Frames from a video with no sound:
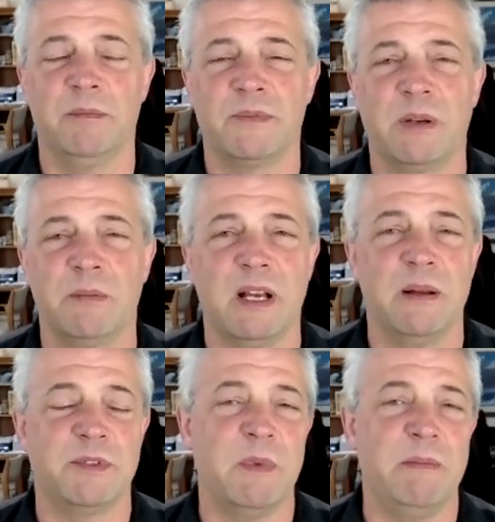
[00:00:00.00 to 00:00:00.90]

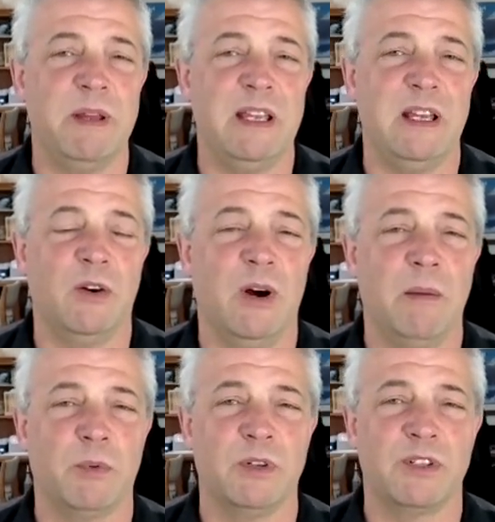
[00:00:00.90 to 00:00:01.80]
Sometimes maybe,
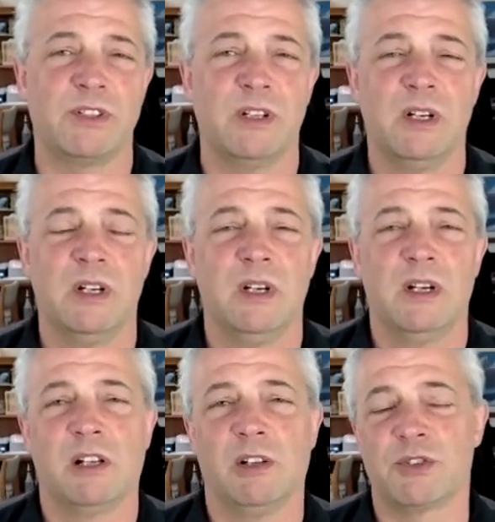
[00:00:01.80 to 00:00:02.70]
upwards
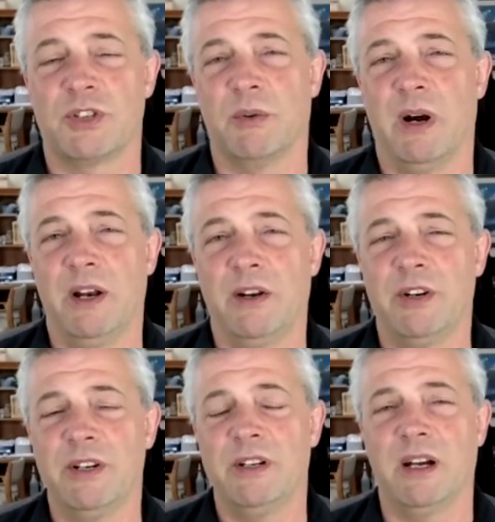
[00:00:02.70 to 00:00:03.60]
closer to 100.